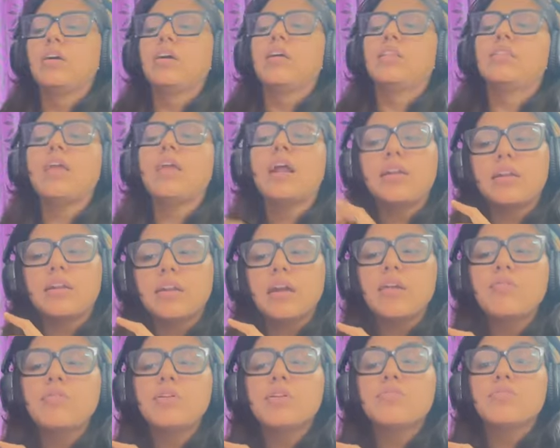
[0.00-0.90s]
that
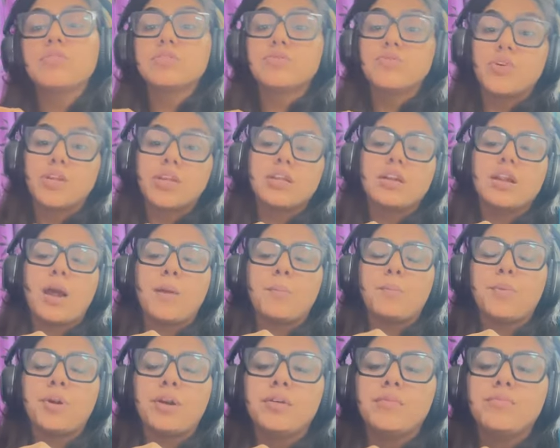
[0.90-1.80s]
time it was very
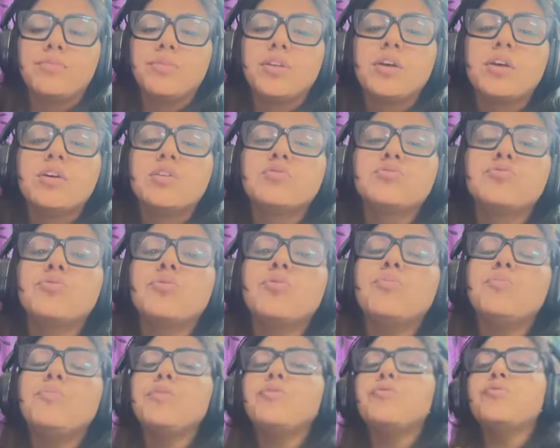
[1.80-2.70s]
rapid. So
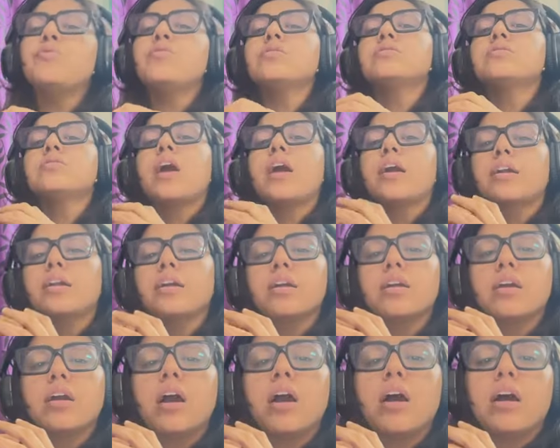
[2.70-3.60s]
before
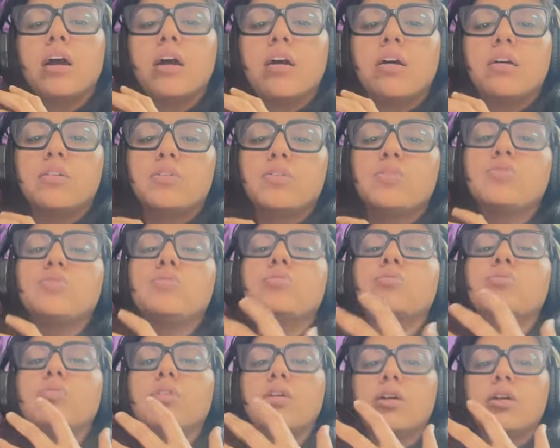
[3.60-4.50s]
starting
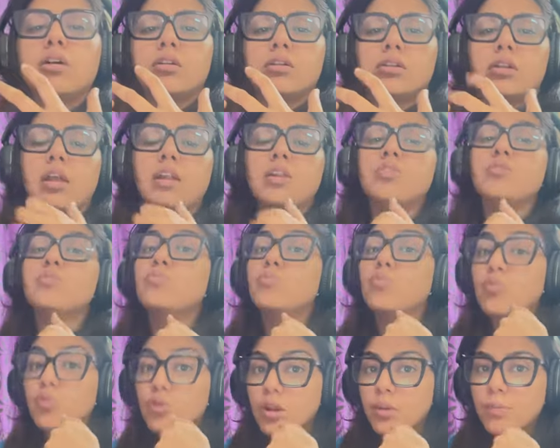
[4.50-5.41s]
to tell you
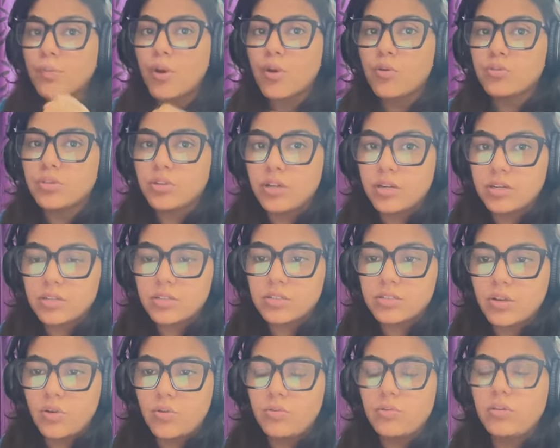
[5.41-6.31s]
more about the
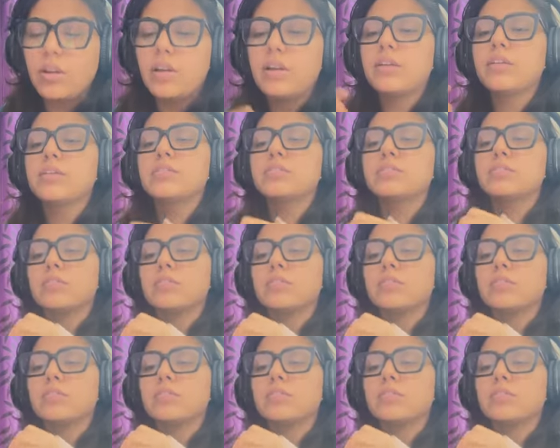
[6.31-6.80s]
ultrasound, let us